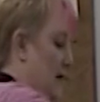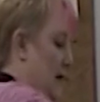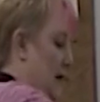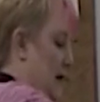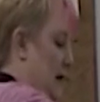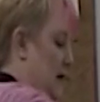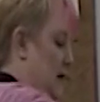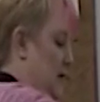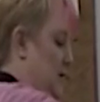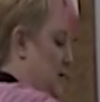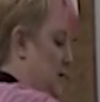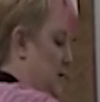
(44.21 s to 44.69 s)
the
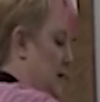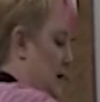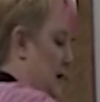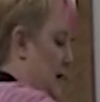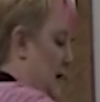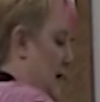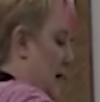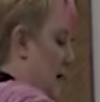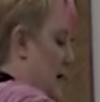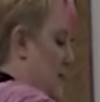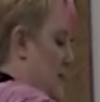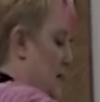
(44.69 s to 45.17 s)
country, and
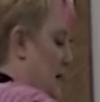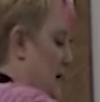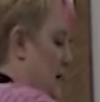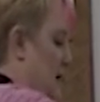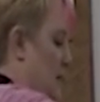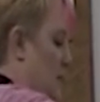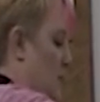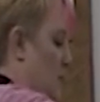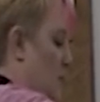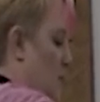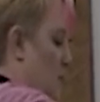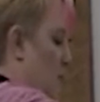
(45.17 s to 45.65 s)
I
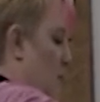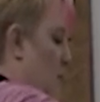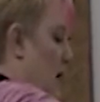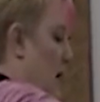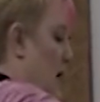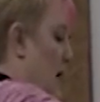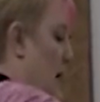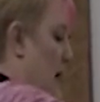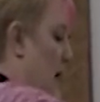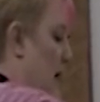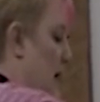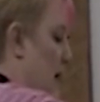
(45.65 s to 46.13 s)
mean
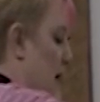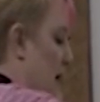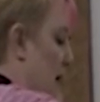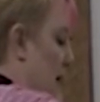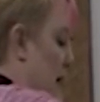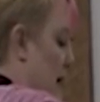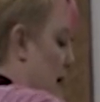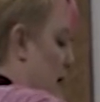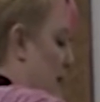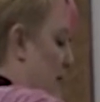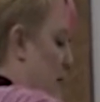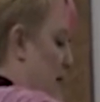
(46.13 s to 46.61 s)
way
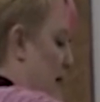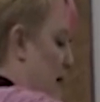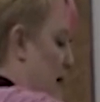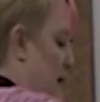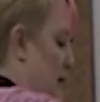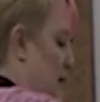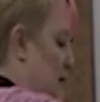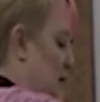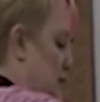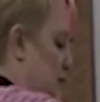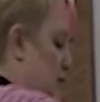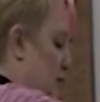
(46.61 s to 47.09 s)
out in the
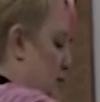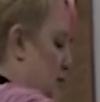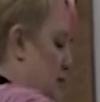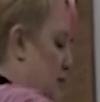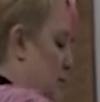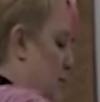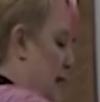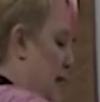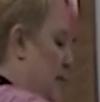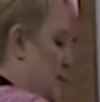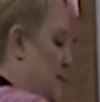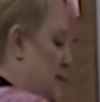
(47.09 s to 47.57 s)
country. You
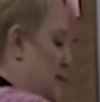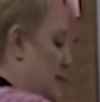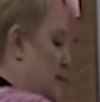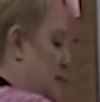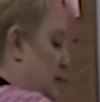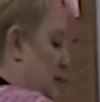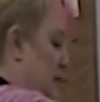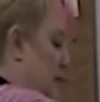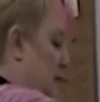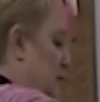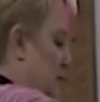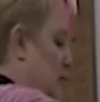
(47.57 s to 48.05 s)
have to
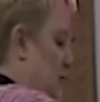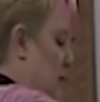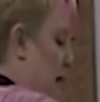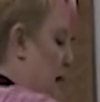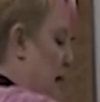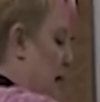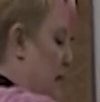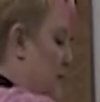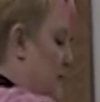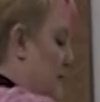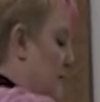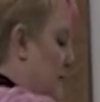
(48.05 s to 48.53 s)
really
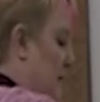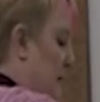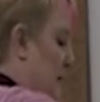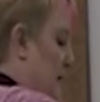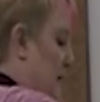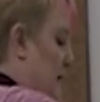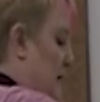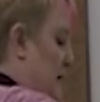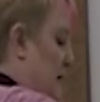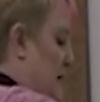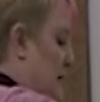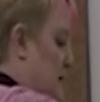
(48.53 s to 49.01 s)
drive
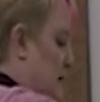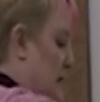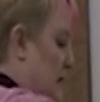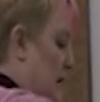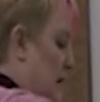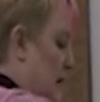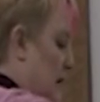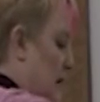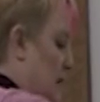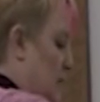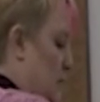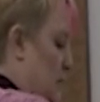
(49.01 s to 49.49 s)

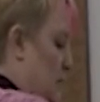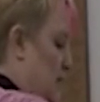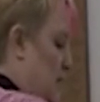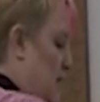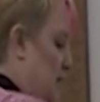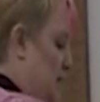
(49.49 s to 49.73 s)
in order